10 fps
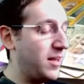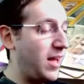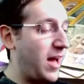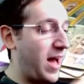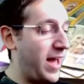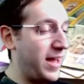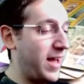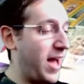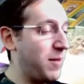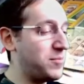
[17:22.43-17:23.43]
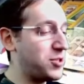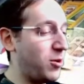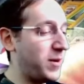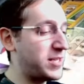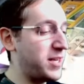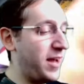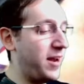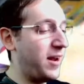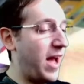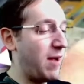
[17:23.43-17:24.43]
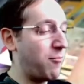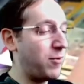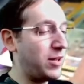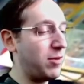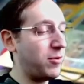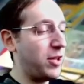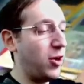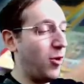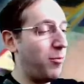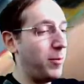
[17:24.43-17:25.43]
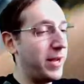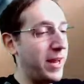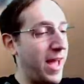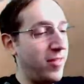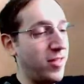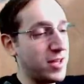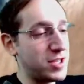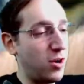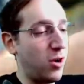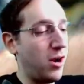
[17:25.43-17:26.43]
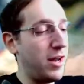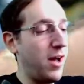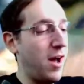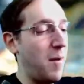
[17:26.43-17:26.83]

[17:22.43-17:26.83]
I, I am so excited. I really, really hope we can end this on a